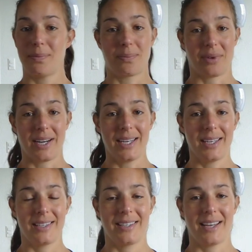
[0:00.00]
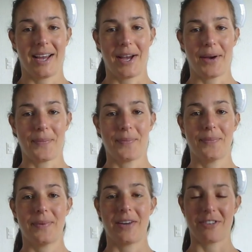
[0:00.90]
break.
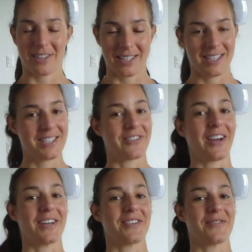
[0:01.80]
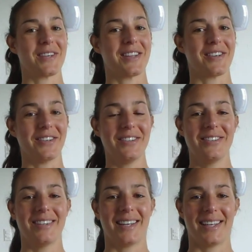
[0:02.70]
Everything is fine with me though,
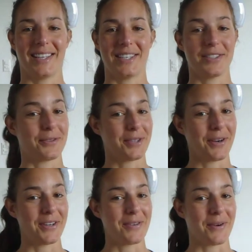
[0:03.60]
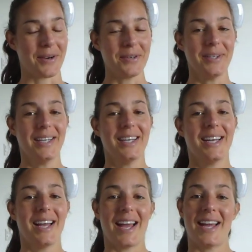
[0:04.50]
and all going well,
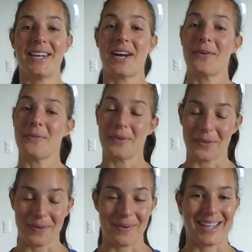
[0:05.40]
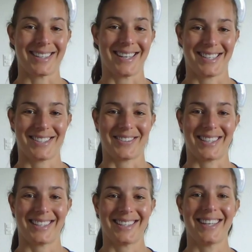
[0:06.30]
and I will be back next week.
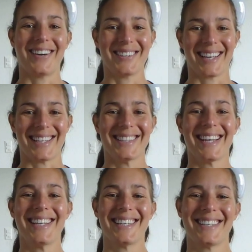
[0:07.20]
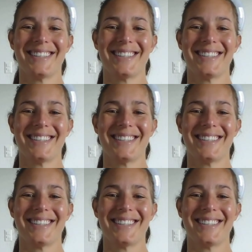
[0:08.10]
Okay, thanks.